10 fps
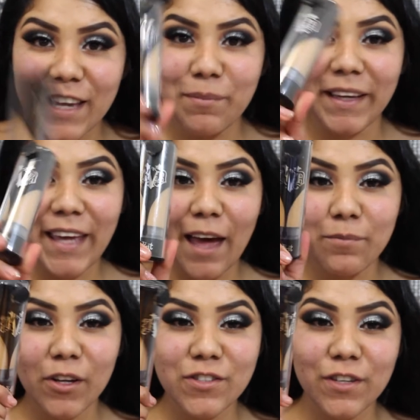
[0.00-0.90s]
take my
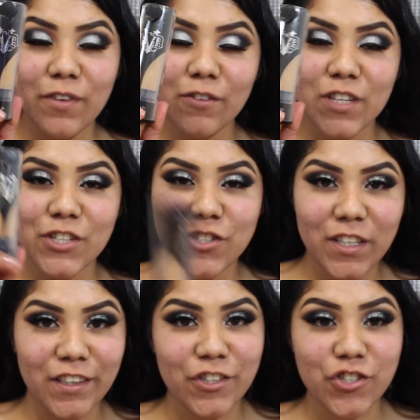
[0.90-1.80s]
Kat Von D
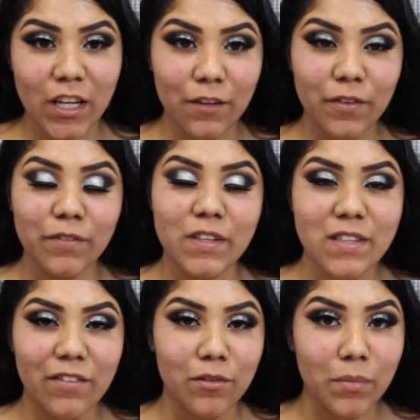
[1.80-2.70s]
foundation in the shade
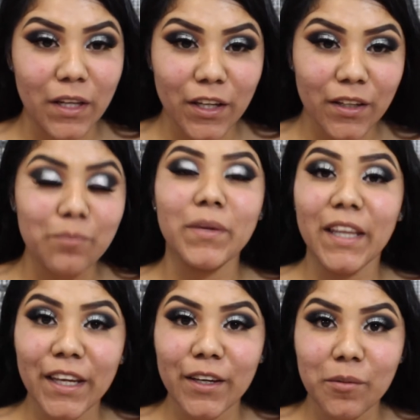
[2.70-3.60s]
57
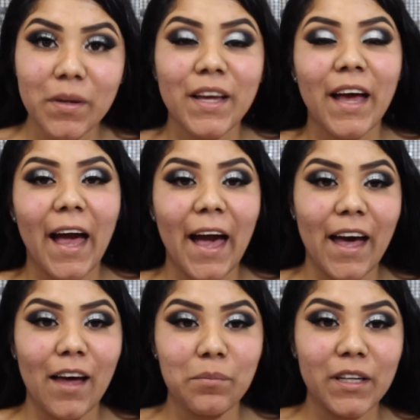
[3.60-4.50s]
medium
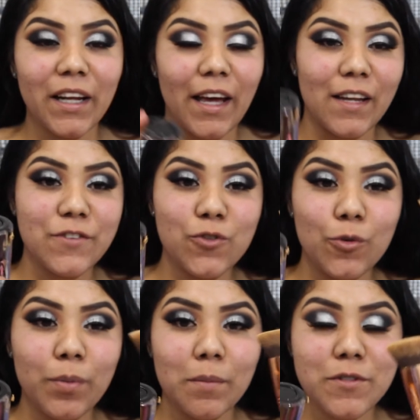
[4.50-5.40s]
I'm gonna add
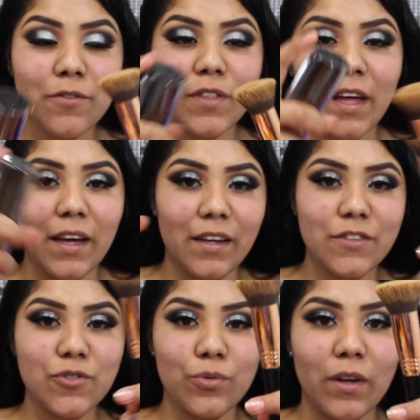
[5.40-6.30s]
two pumps of
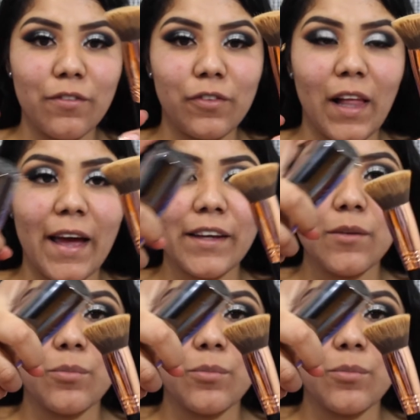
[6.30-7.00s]
that to a flat